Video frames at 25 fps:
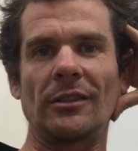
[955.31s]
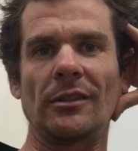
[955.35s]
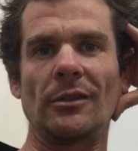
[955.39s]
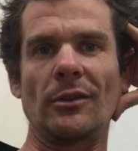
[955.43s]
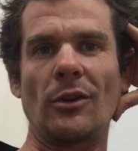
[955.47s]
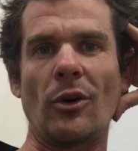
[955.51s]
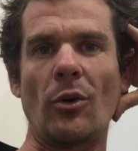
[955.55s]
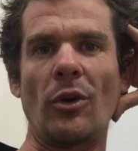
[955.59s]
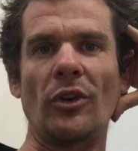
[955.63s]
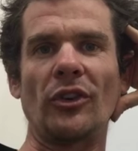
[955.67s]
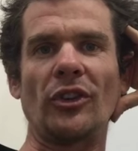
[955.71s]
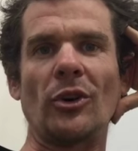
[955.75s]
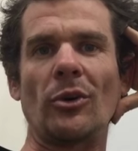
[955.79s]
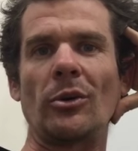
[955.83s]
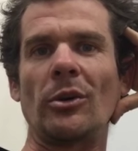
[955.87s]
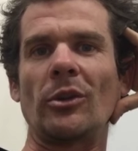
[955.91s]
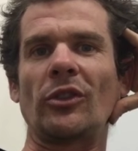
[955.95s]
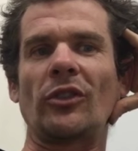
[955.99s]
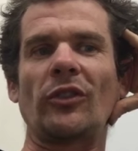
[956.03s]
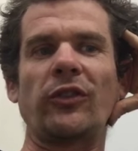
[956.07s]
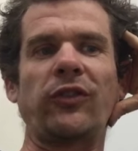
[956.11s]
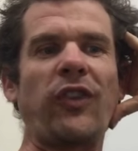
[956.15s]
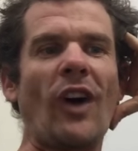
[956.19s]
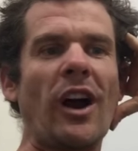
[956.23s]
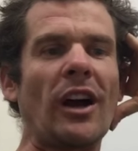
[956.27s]
All we're doing
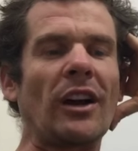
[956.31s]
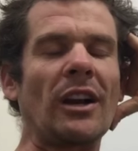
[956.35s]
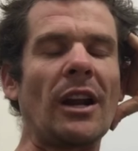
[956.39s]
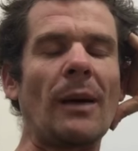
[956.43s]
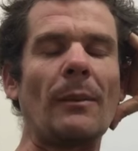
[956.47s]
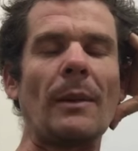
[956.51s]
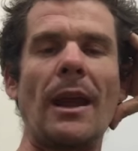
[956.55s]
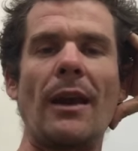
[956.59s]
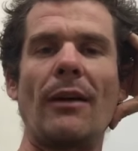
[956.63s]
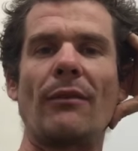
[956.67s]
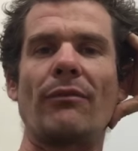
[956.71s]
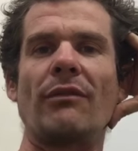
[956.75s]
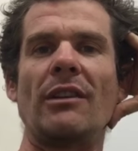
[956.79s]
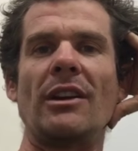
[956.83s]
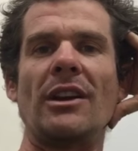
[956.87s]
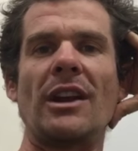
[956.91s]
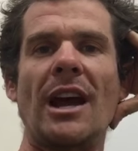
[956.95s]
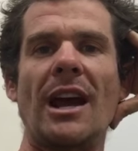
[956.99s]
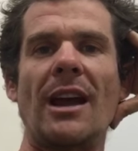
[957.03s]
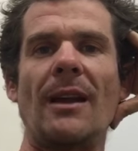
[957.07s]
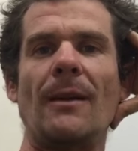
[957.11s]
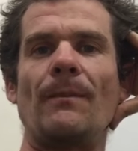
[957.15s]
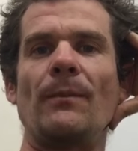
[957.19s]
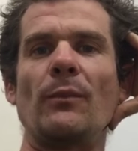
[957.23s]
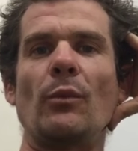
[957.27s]
is fucking up every
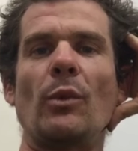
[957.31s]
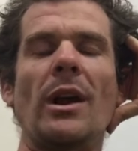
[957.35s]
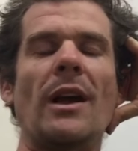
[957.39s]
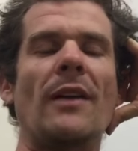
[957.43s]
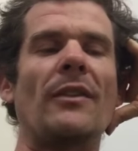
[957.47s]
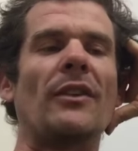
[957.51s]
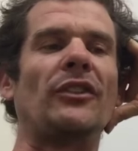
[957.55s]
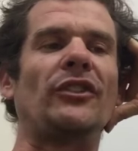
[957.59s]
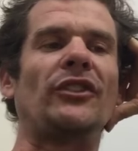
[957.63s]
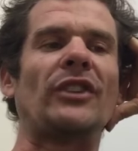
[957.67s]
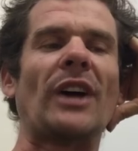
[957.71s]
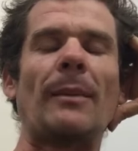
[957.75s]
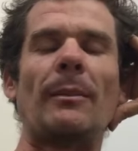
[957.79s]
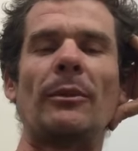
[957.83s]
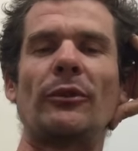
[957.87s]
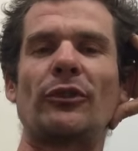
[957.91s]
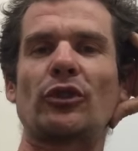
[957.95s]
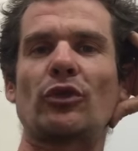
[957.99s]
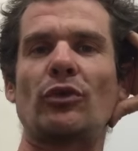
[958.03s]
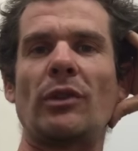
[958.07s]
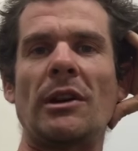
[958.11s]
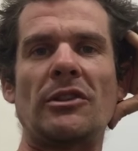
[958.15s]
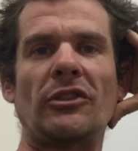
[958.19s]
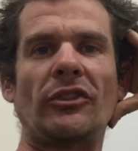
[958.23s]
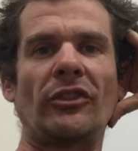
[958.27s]
day. We are the dumbest
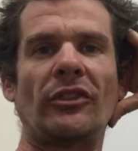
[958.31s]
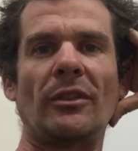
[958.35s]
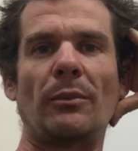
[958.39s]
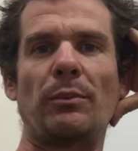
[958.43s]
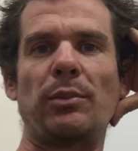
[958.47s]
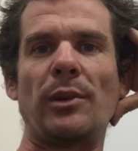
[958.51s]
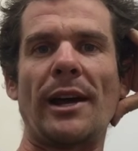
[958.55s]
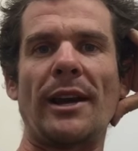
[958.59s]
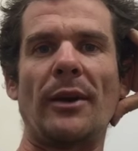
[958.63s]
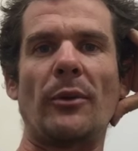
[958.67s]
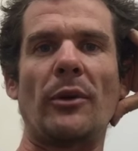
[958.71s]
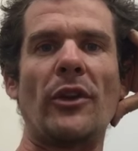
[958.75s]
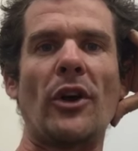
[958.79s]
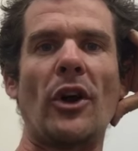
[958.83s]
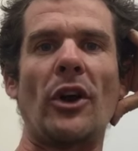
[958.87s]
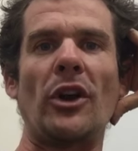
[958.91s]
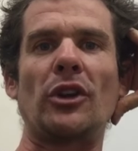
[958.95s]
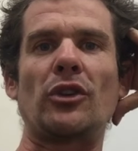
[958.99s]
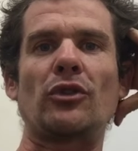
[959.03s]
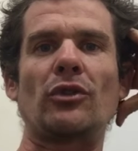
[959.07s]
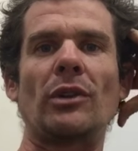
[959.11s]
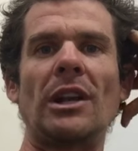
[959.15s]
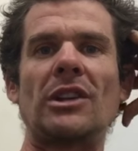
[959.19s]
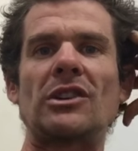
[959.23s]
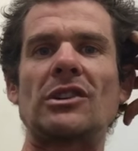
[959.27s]
creatures on the planet. We're the only
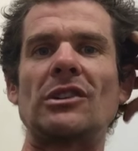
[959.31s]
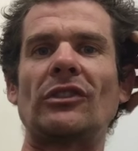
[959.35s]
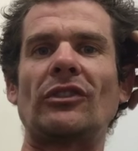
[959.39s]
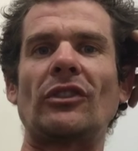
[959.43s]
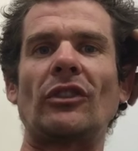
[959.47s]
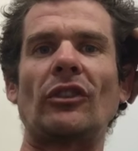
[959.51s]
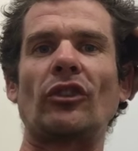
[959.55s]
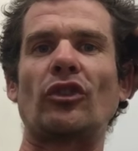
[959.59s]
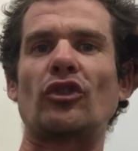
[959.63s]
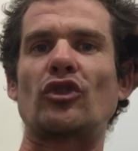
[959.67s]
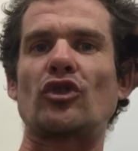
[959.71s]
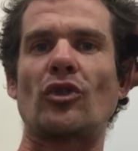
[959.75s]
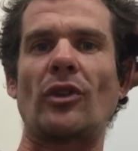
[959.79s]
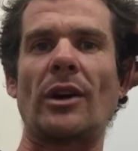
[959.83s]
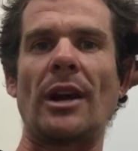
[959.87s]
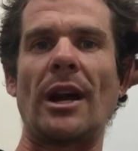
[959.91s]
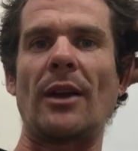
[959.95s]
creatures that destroy our